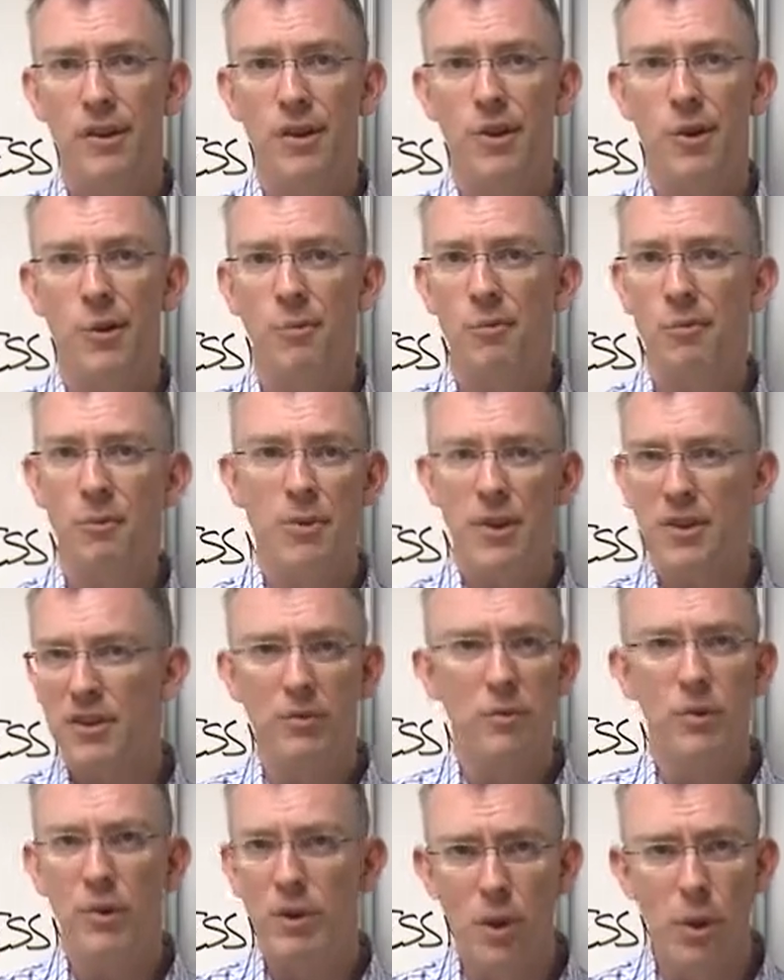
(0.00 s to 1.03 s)
Because
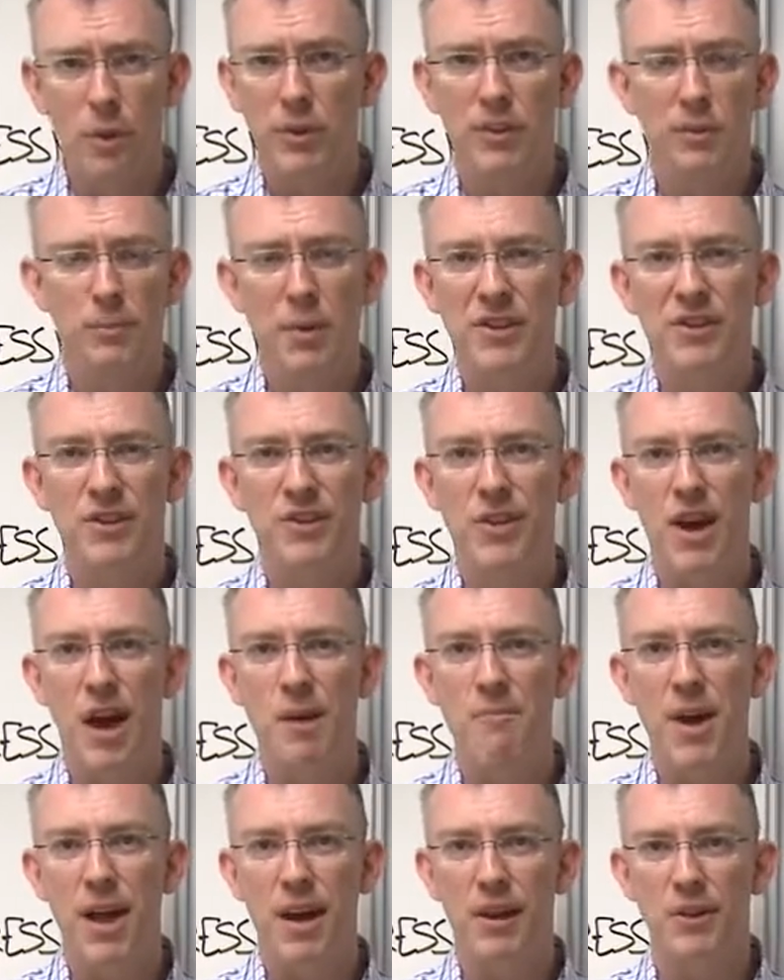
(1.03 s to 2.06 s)
everyone knows this patient's
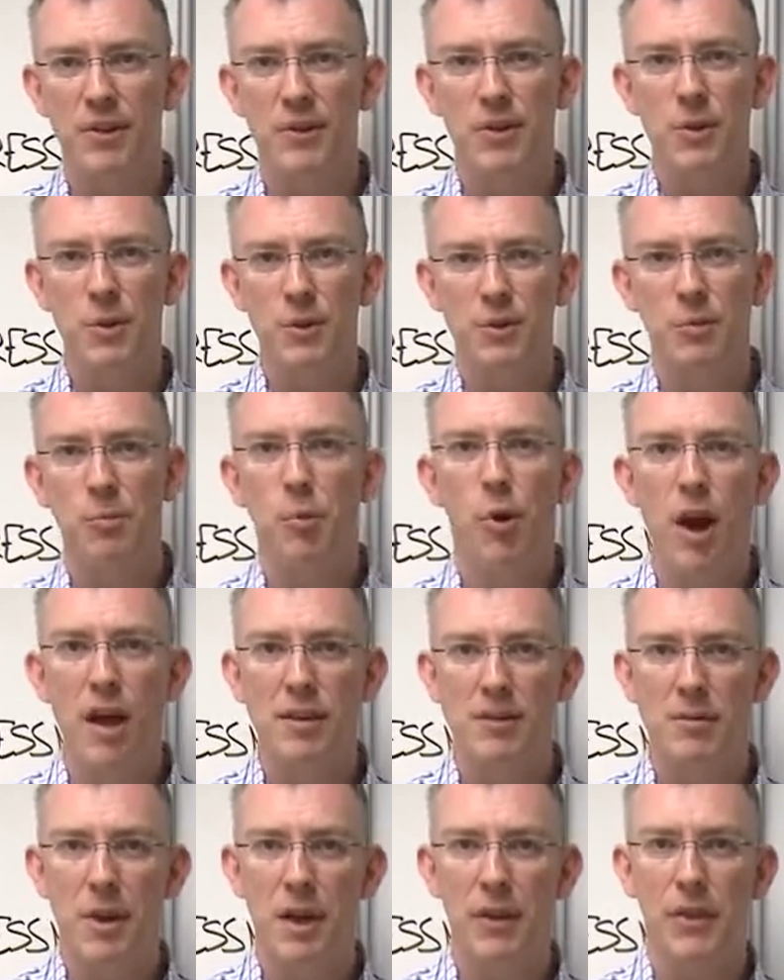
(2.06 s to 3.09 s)
diabetic. There's no
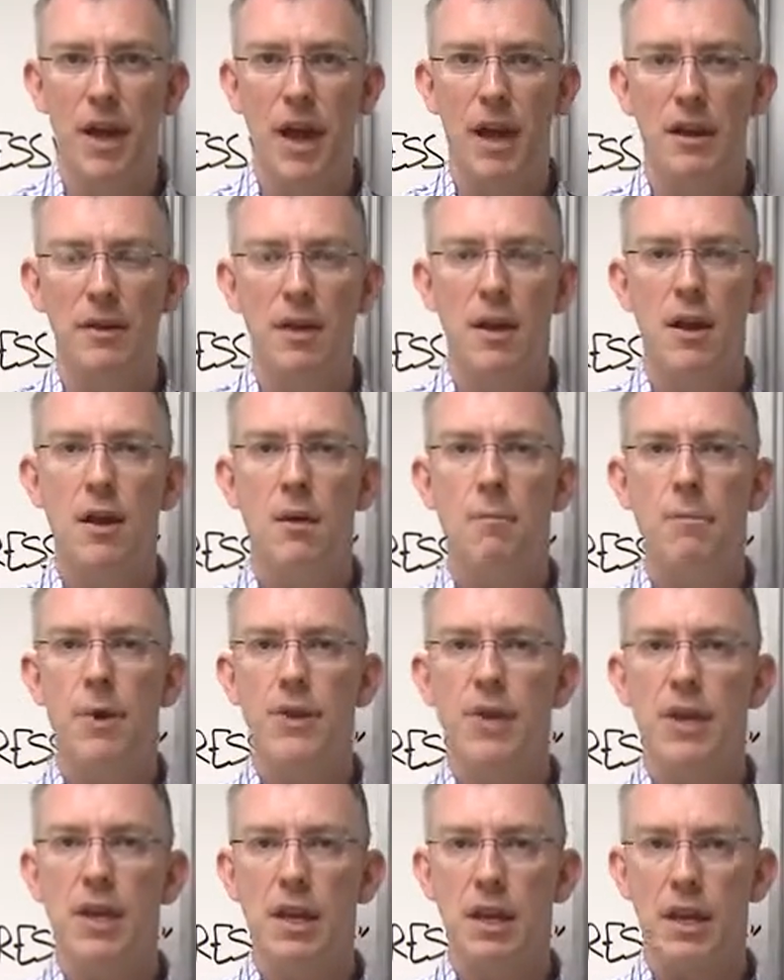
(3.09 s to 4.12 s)
surprise about that.
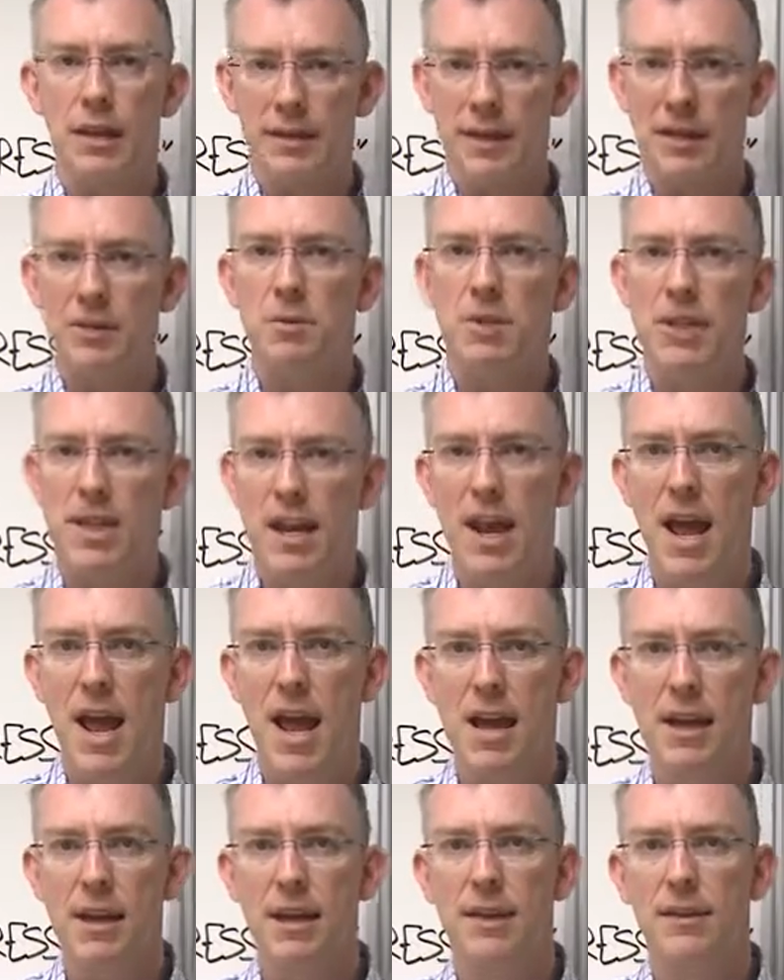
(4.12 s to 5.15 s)
But the assessment
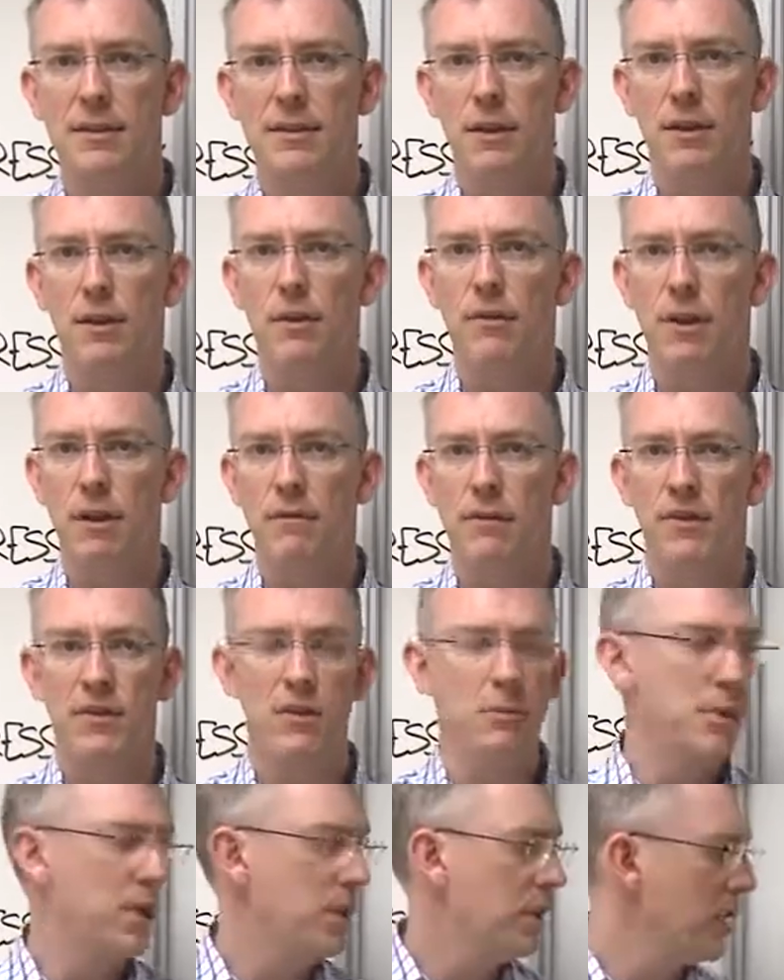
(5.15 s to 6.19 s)
today is their level of
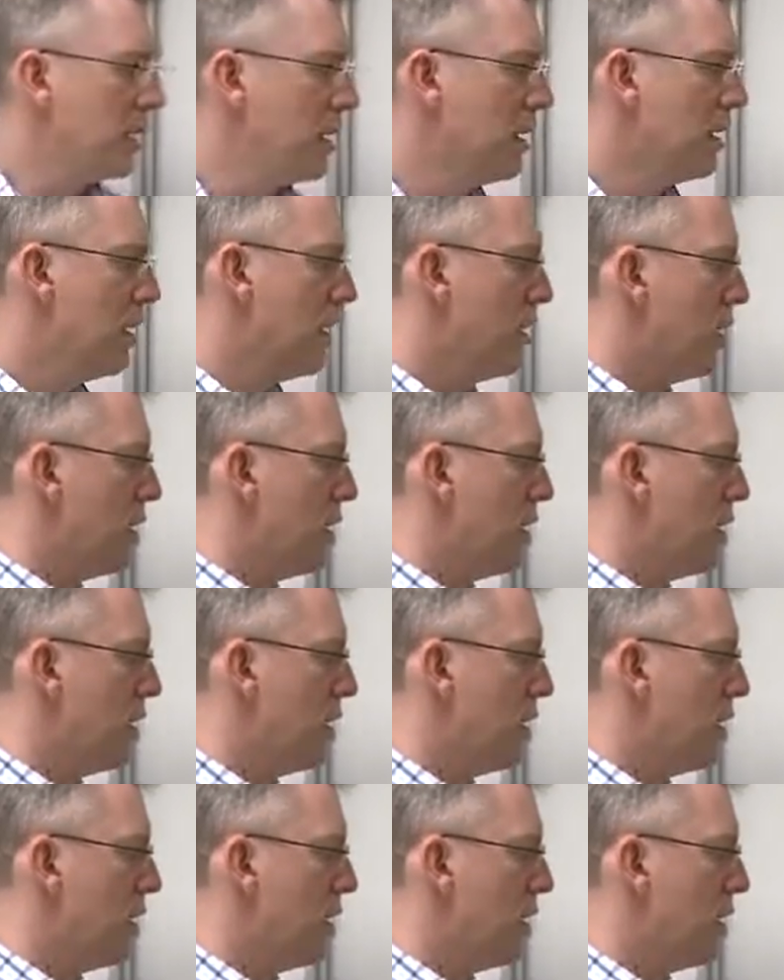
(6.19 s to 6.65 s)
stability.